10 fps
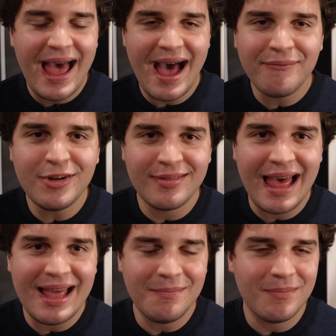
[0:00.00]
After
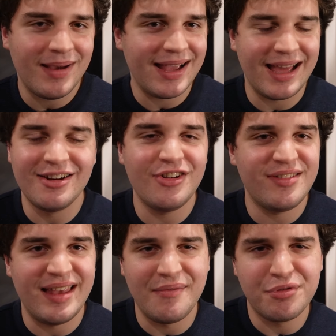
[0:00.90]
that, I kind of
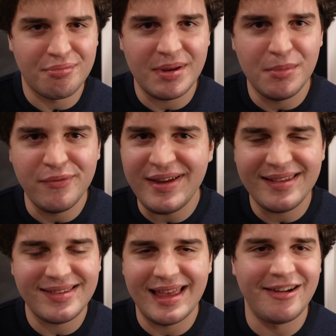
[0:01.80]
just have three
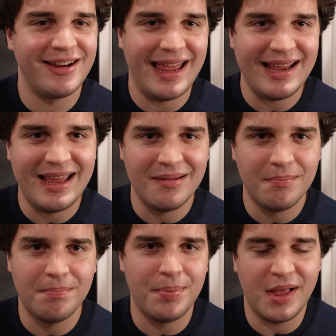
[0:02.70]
movies that are getting in
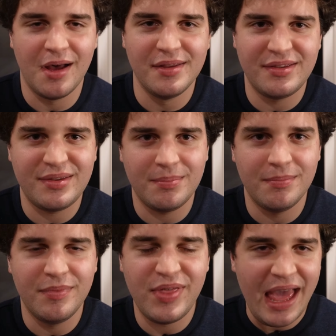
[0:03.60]
because
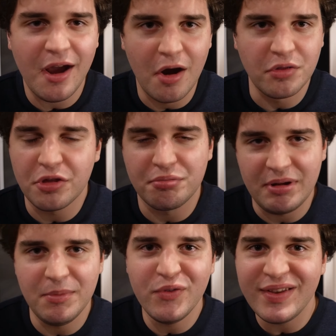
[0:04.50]
they are the
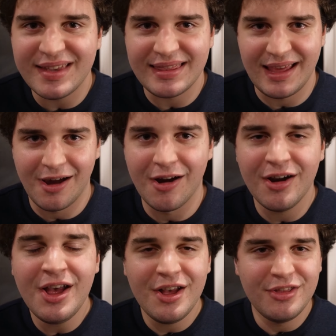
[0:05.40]
three movies that they
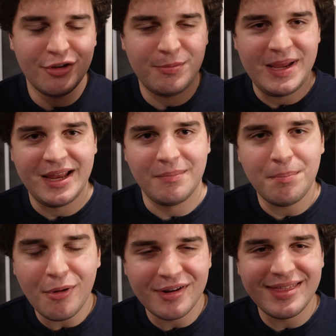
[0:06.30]
are. Those being
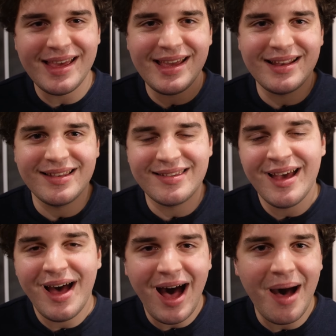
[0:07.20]
Poor Things,
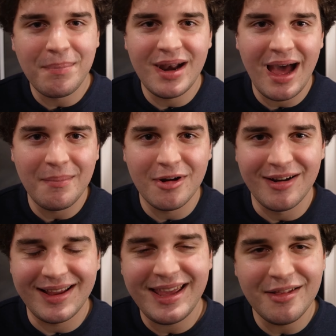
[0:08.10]
Oppenheimer,
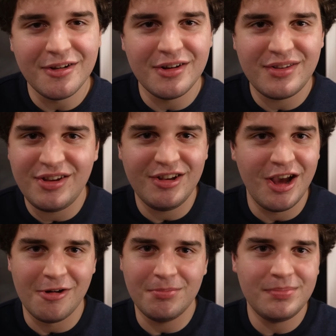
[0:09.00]
and Killers, you
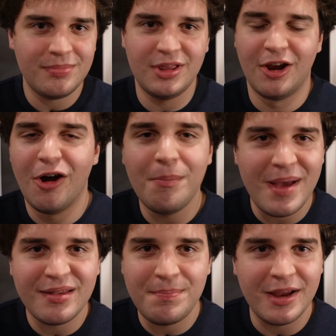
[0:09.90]
know, they're all
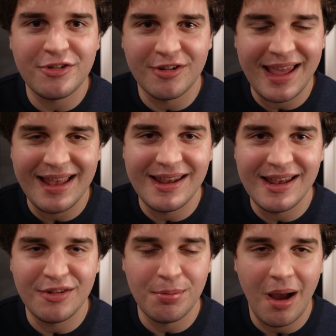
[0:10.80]
Best Picture
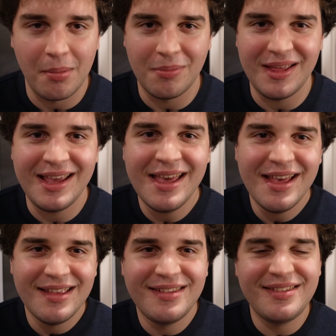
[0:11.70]
candidates probably.
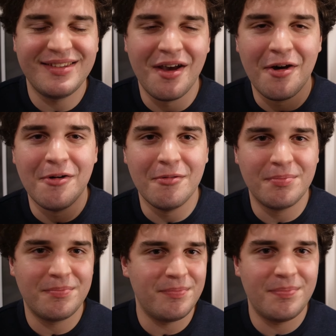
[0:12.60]

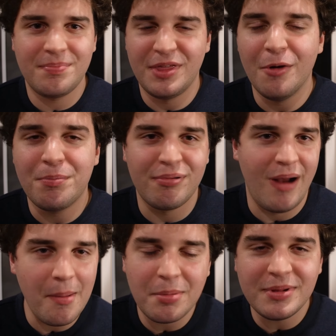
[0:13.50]
So they'll
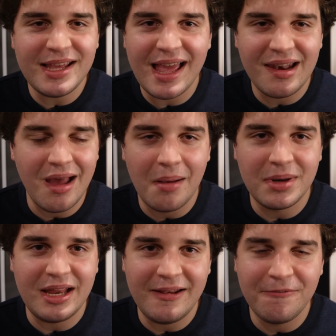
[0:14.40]
probably get
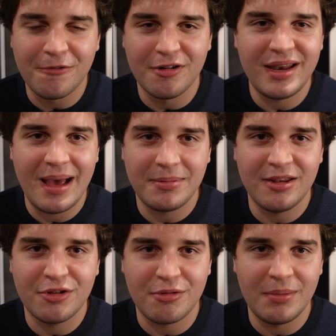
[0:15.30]
nominated for
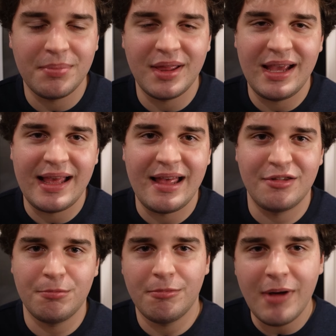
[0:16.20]
Adapted Screenplay
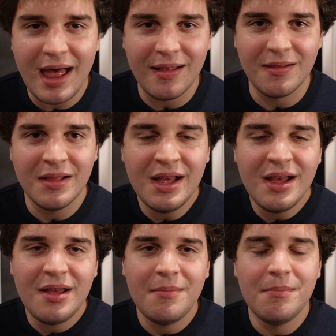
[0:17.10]
as well.
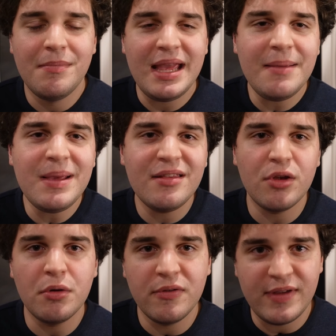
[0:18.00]
Maybe
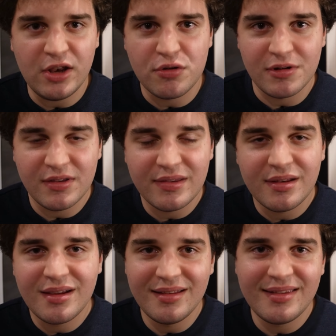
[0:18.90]
Zone of
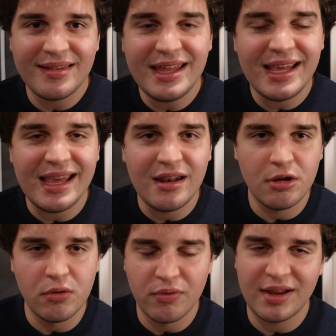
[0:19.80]
Interest could sneak in
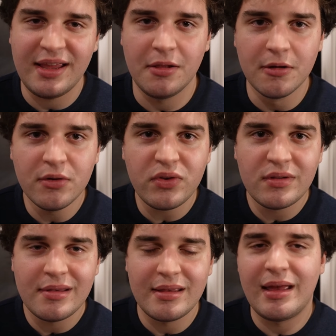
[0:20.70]
over
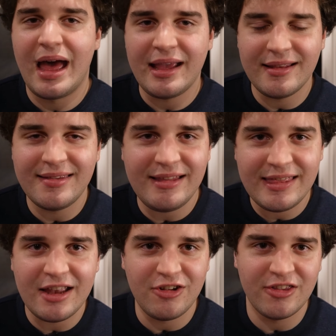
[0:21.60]
Killers. I could see
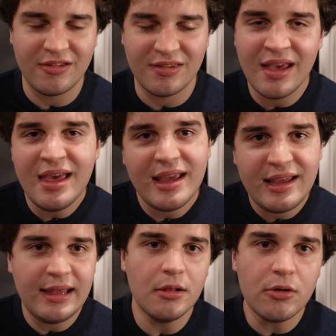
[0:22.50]
that just because
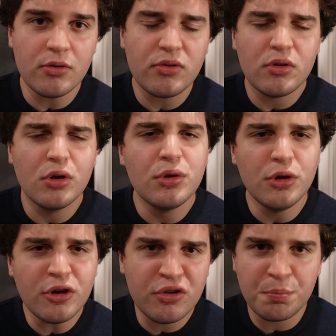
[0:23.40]
Killers
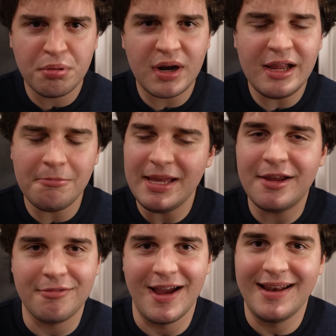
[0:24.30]
looks pretty
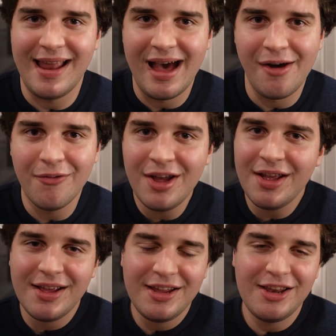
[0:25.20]
weak right now
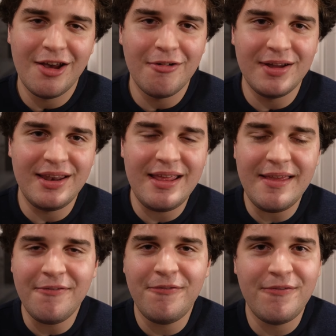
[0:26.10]
you know and
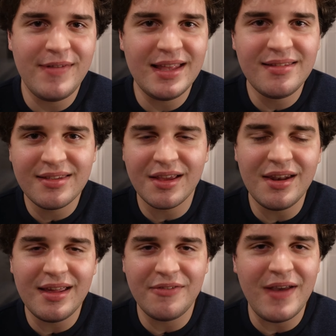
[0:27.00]
if it's
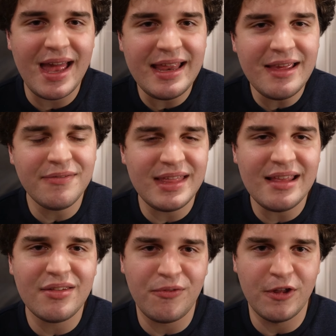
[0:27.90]
gonna if any of
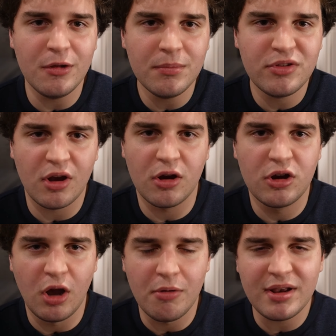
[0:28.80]
these films are
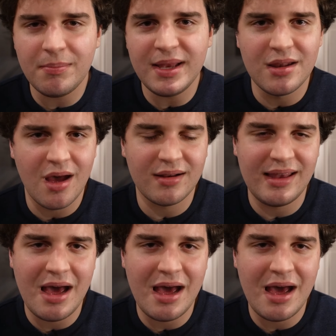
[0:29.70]
going to be knocked